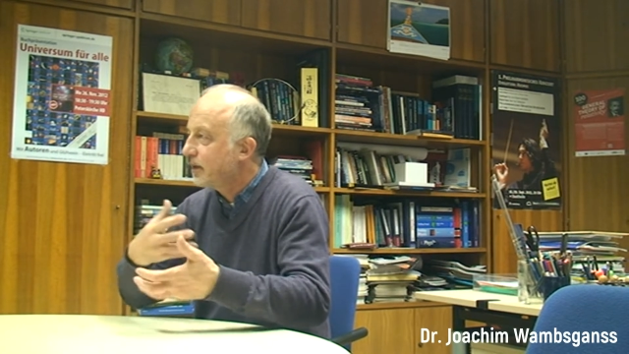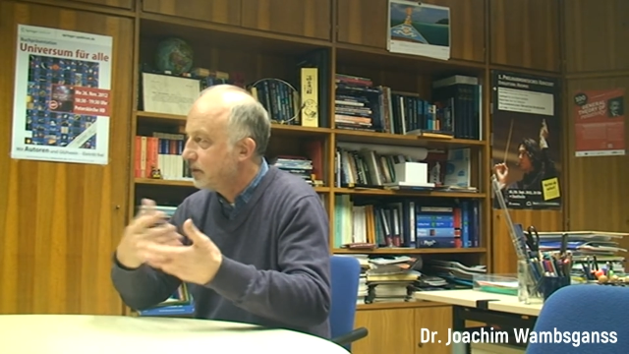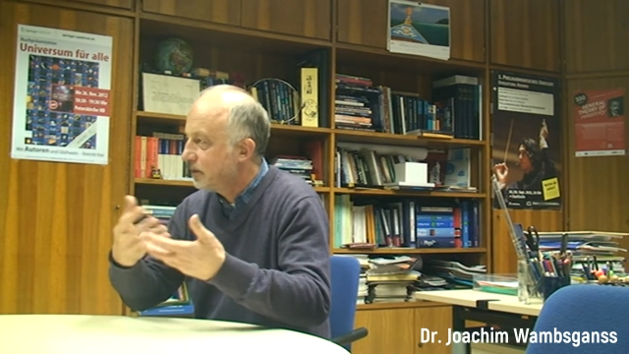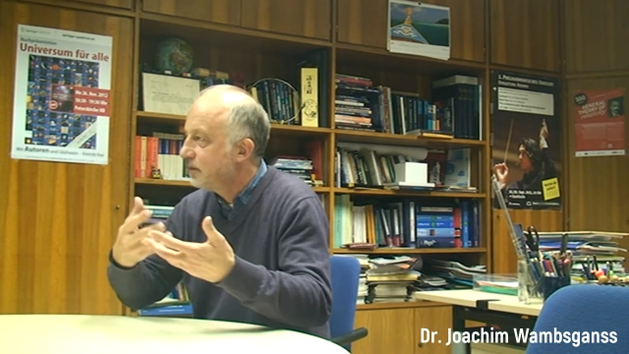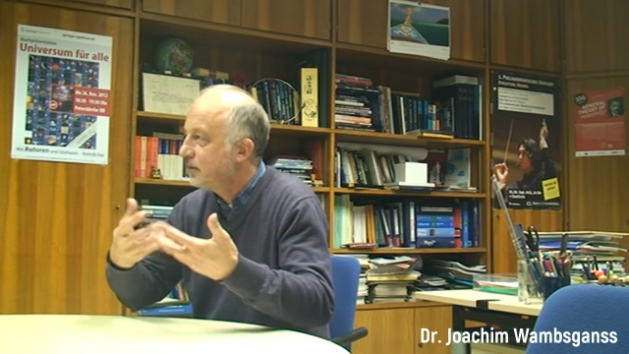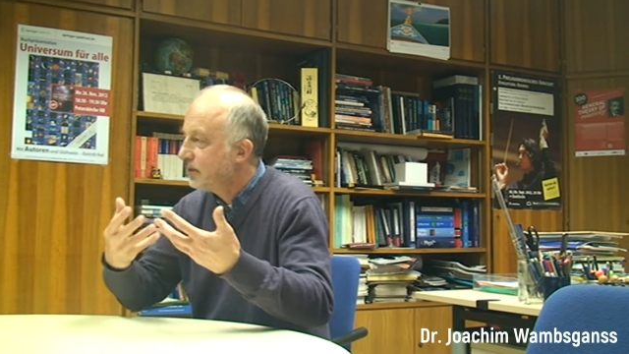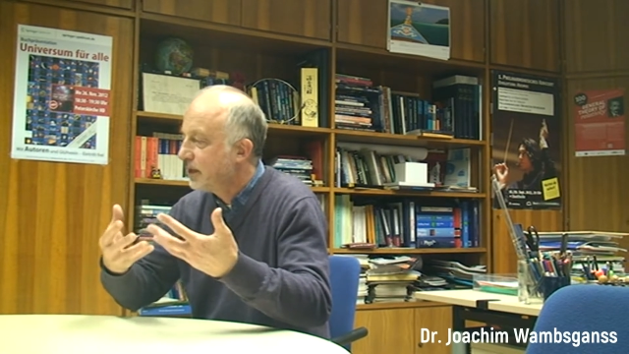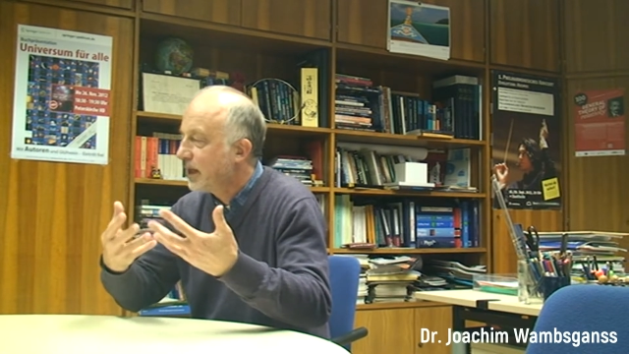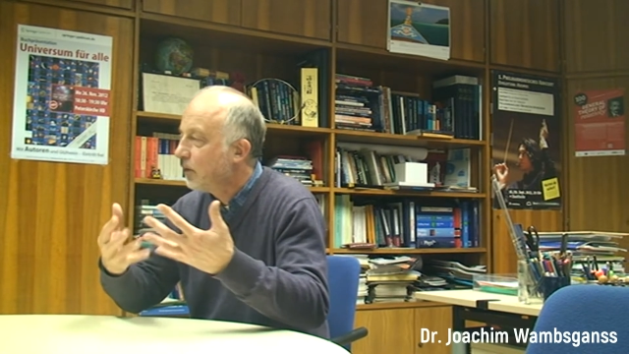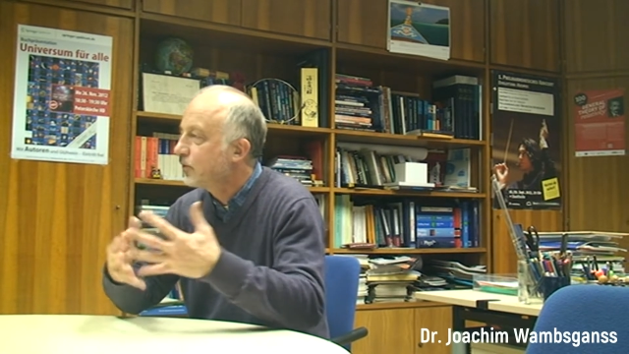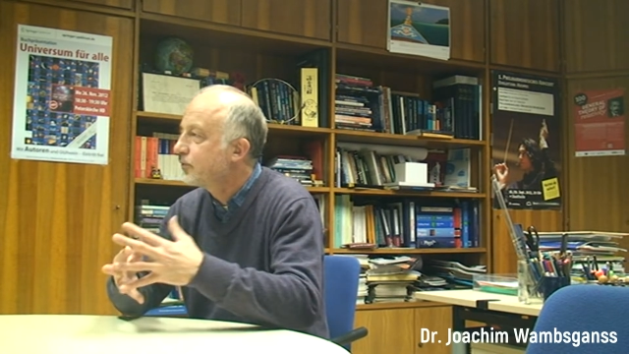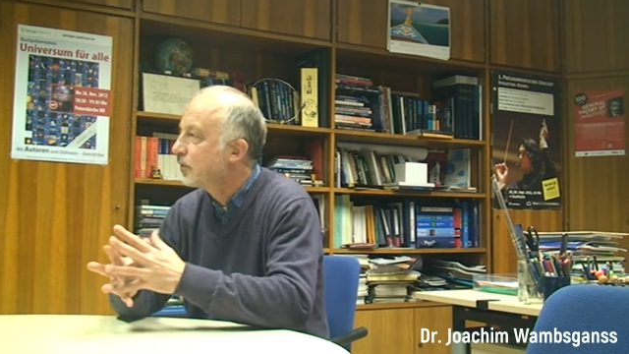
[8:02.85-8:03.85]

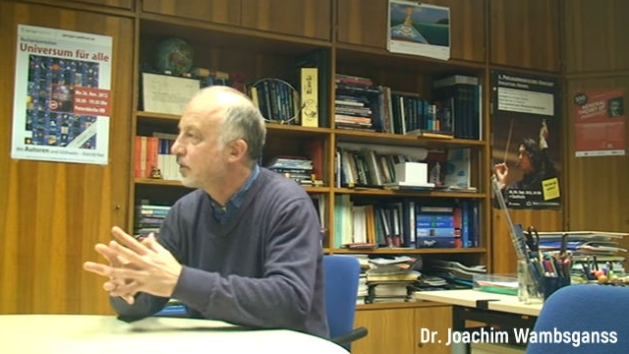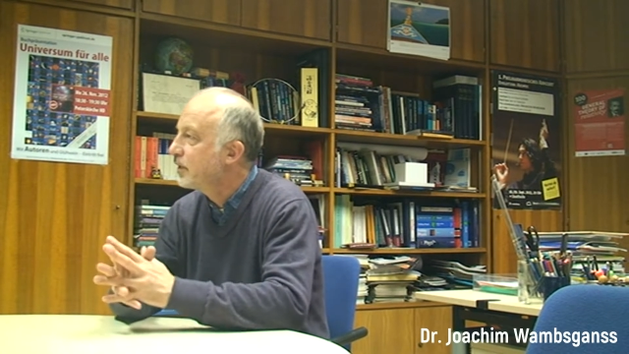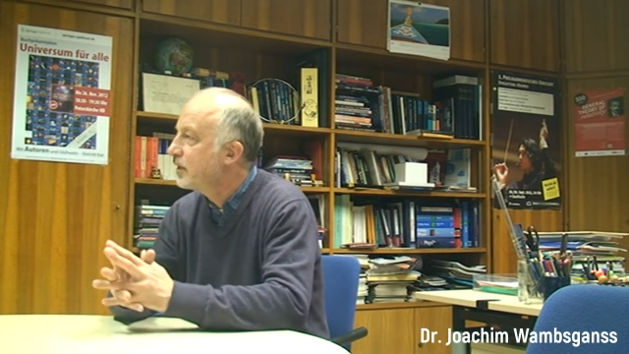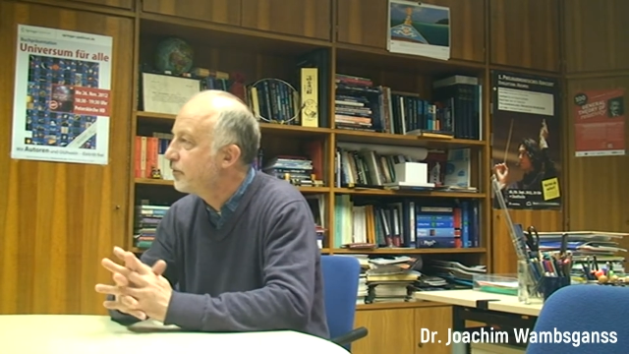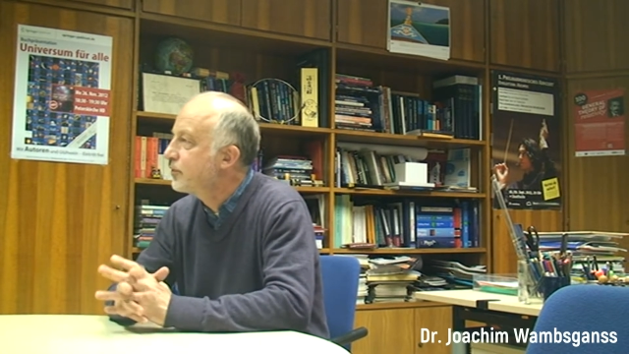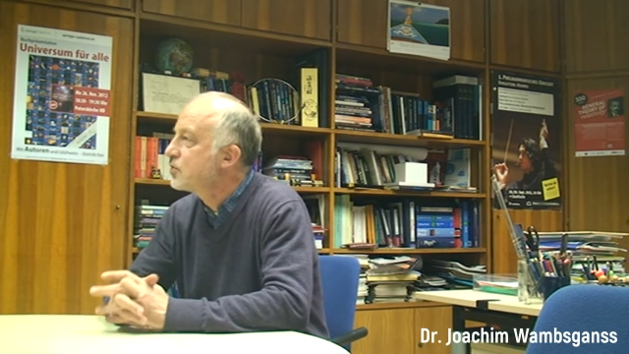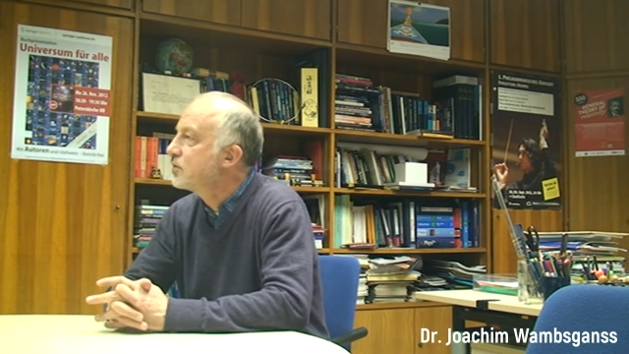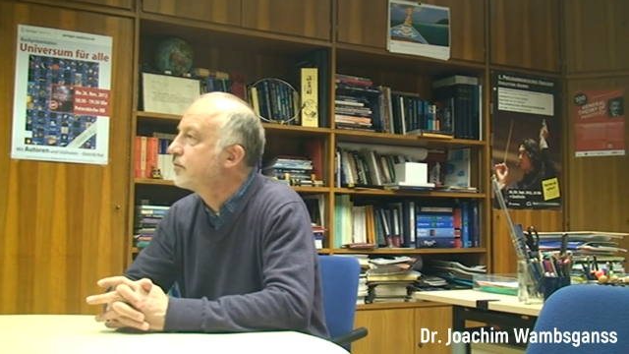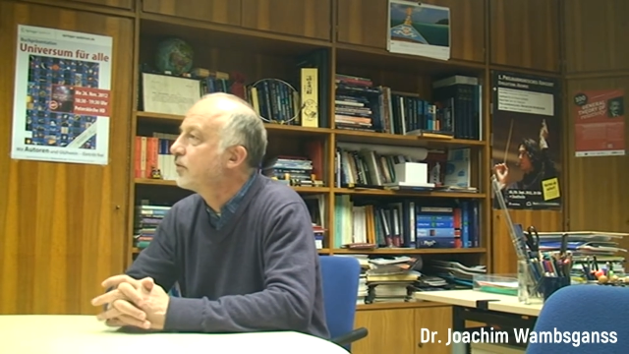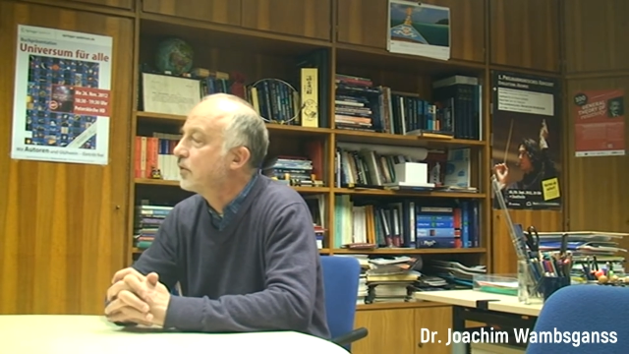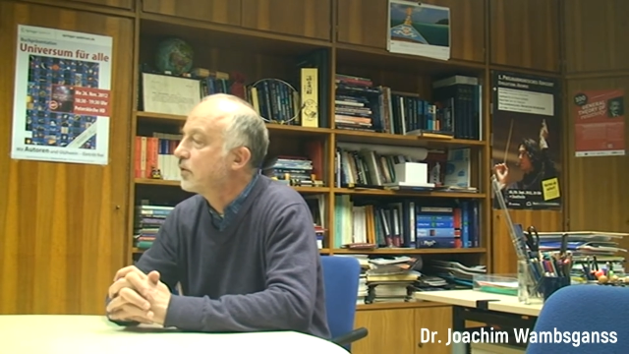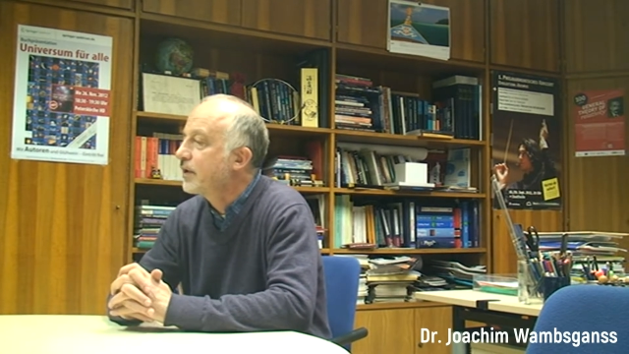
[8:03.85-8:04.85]
allows for efficient
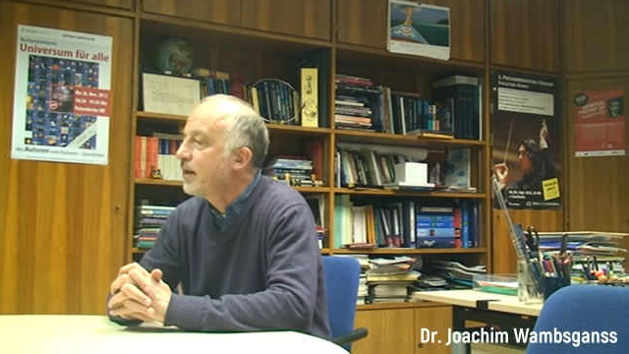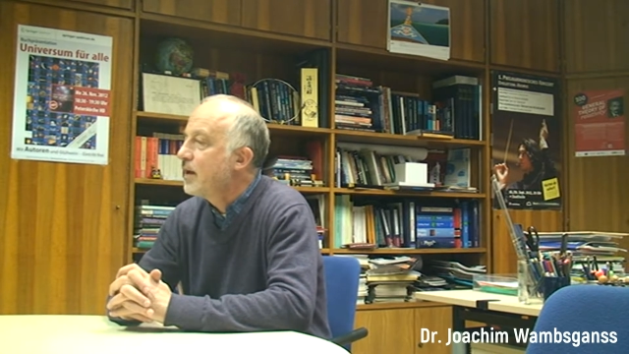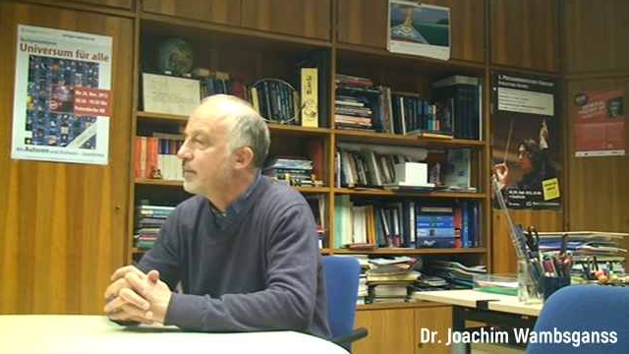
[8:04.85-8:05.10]
work.